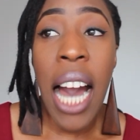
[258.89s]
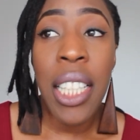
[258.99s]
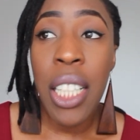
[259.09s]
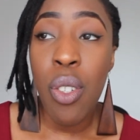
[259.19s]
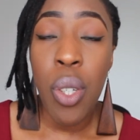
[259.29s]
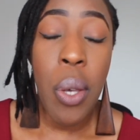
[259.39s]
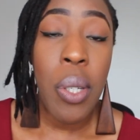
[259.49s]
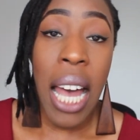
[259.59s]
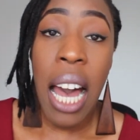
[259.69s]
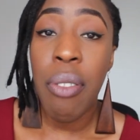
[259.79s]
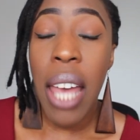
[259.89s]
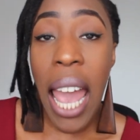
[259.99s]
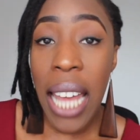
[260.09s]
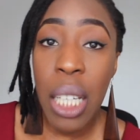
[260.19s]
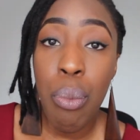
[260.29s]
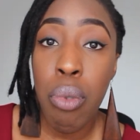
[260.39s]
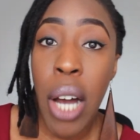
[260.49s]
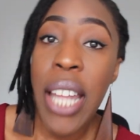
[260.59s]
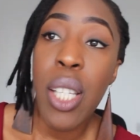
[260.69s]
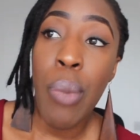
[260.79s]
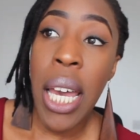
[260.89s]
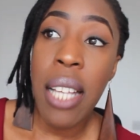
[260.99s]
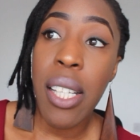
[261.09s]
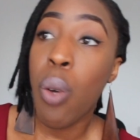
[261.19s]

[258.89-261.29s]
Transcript: I didn't choose to have any bridesmaids.